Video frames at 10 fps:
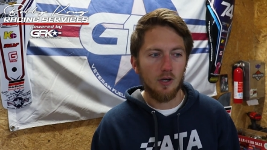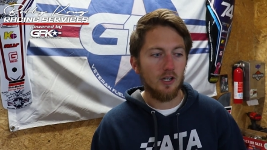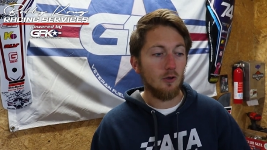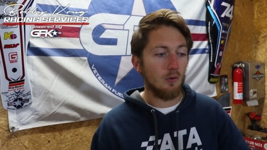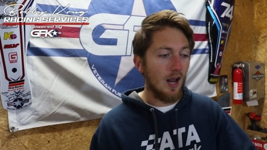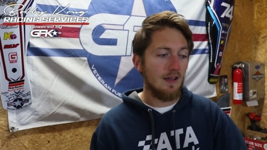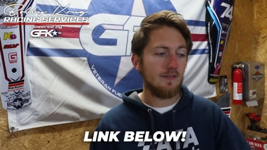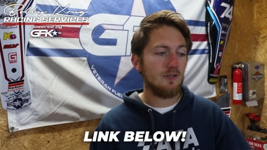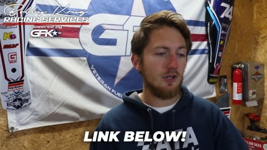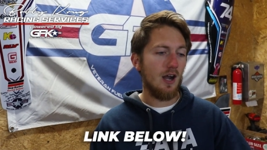We're gonna arrive
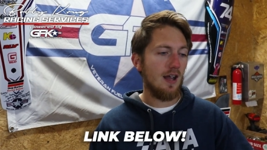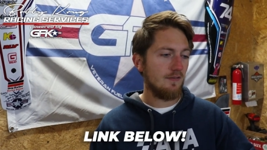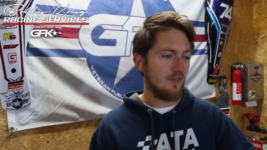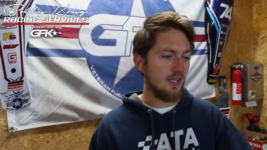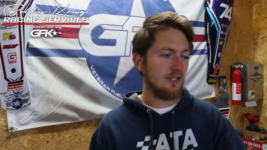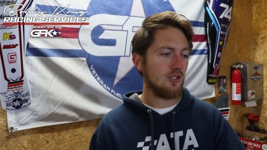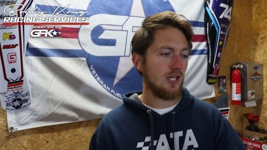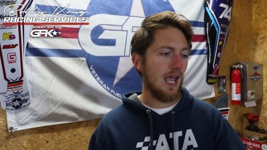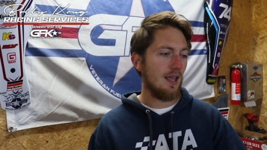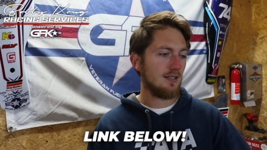and drive this
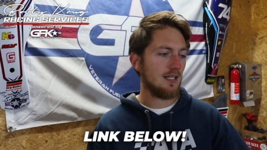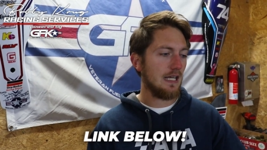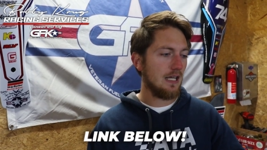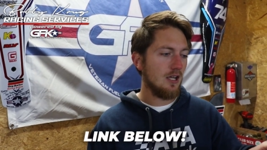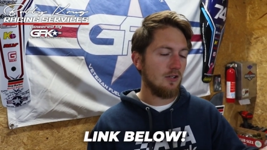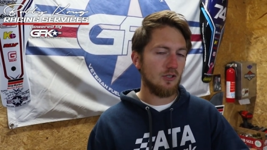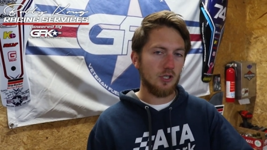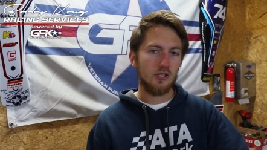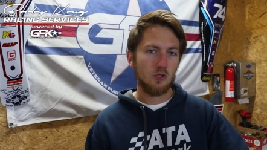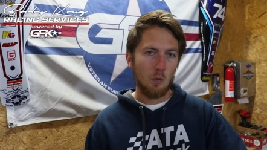chassis
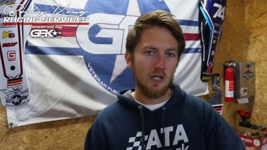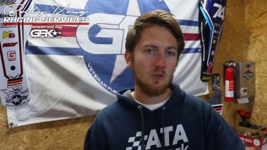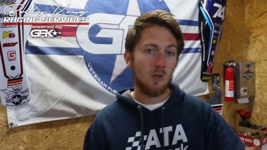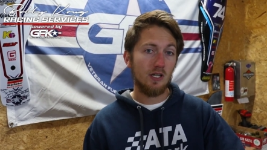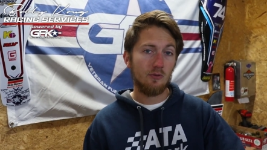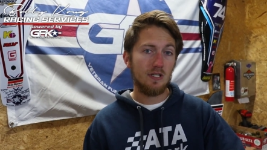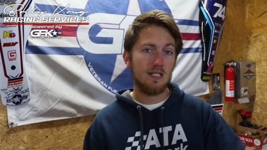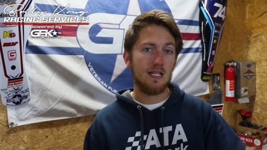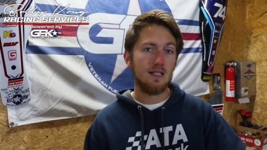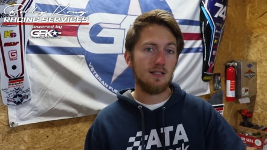during the 2023
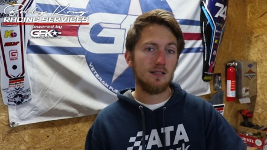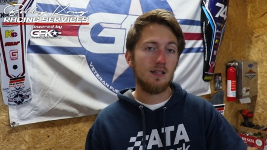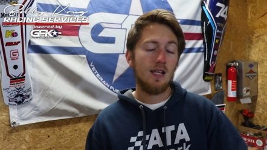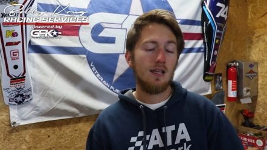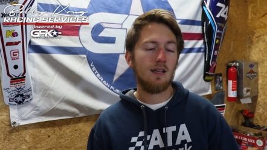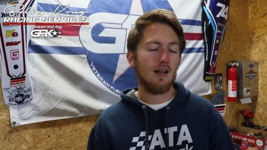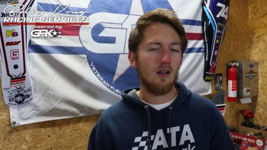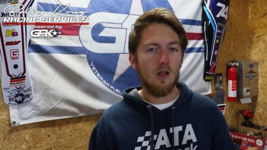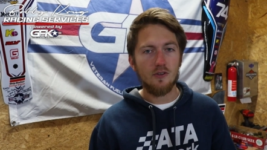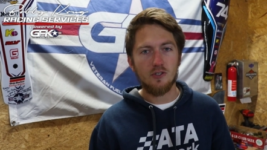season, and
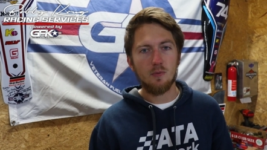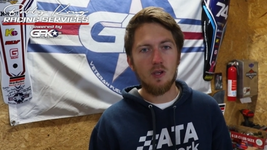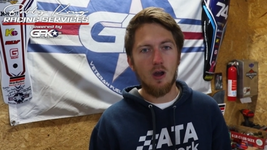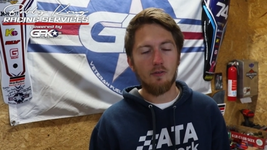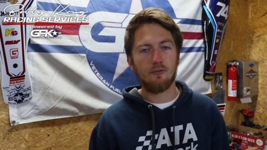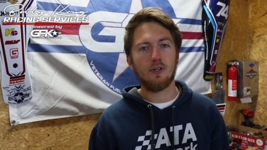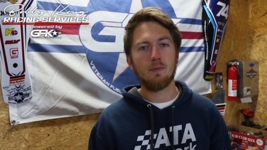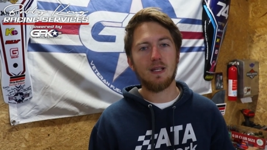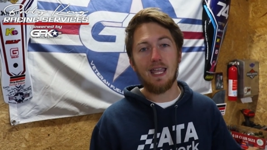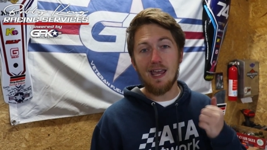I'll also be
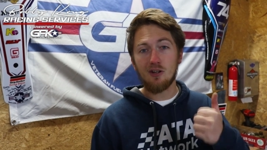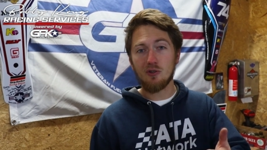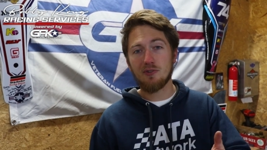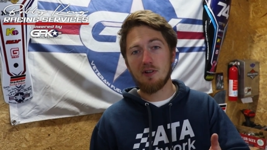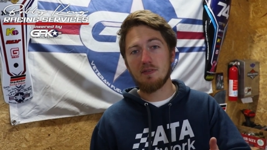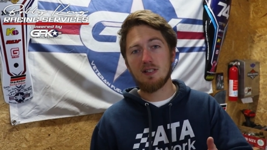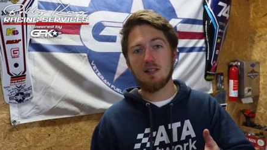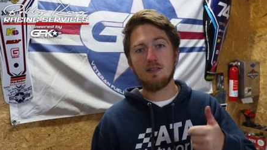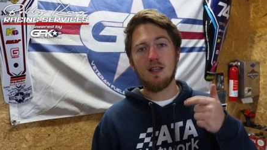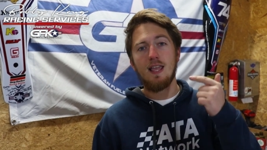offering mechanical
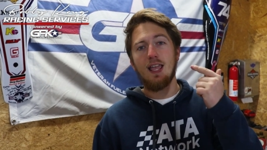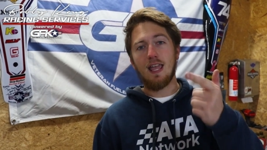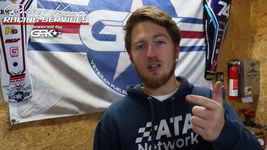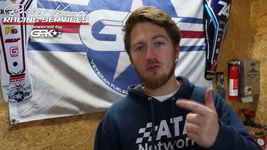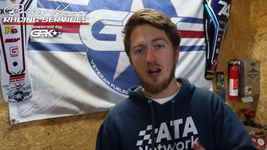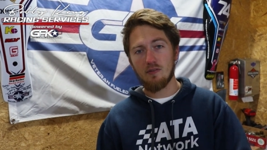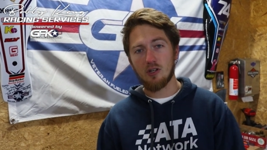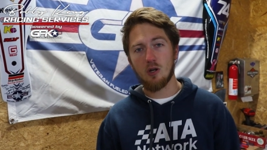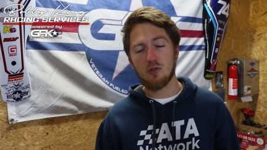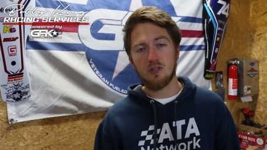services and driver
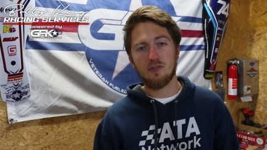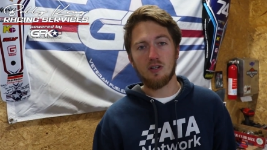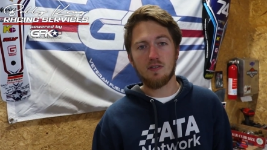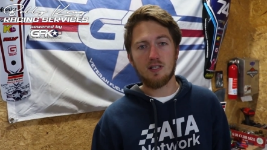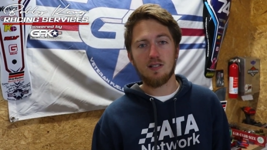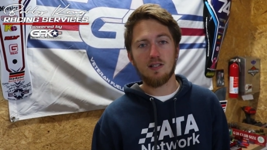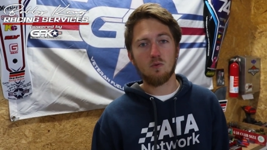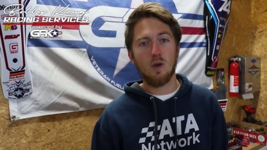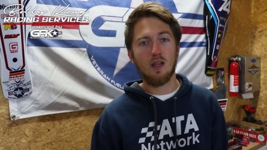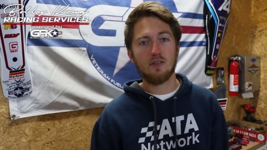coaching services as
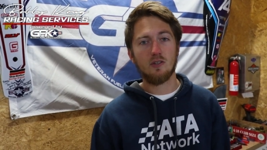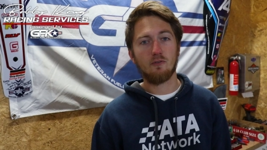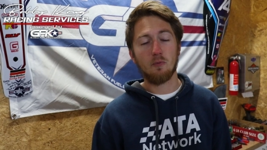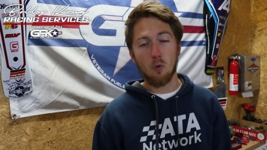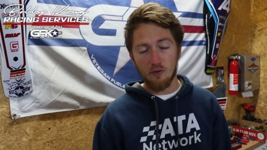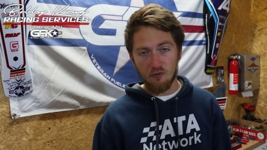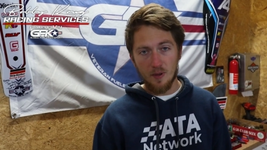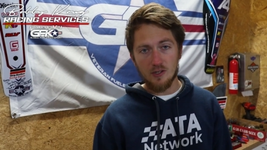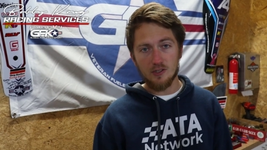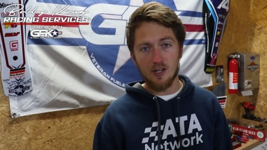well. So for more
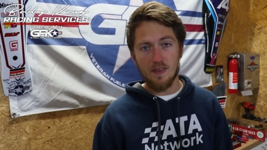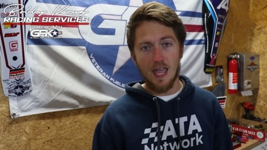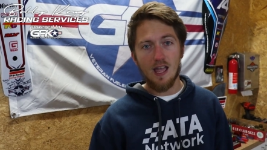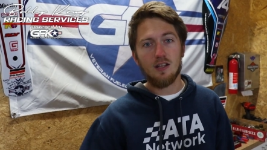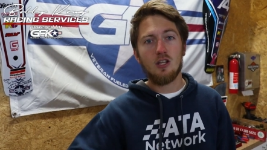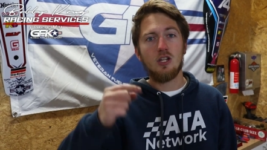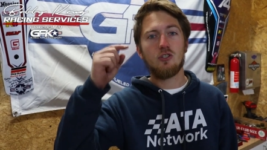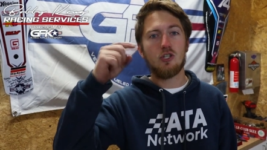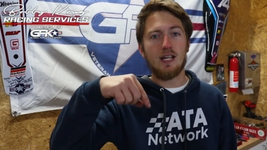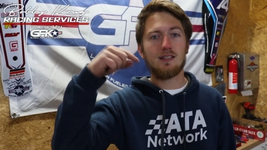information on that,
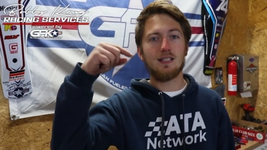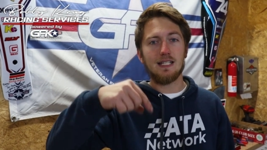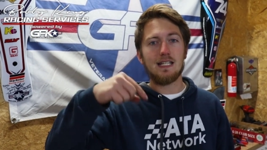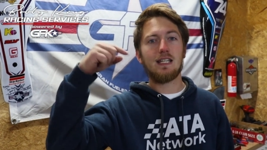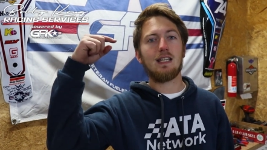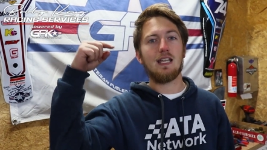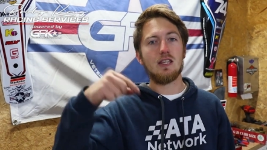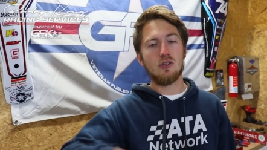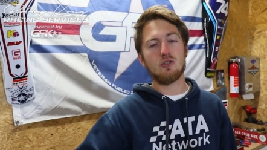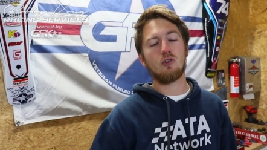check the link in
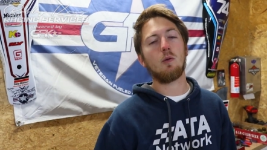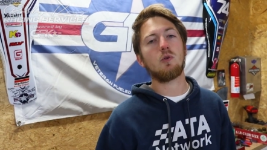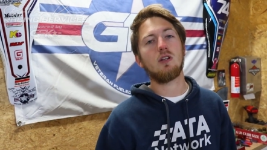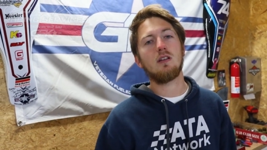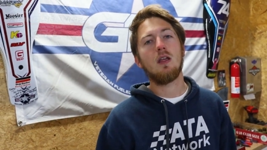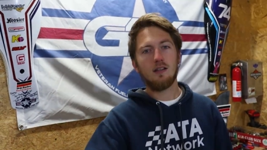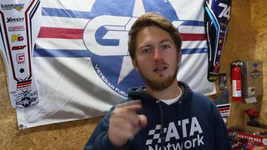the description.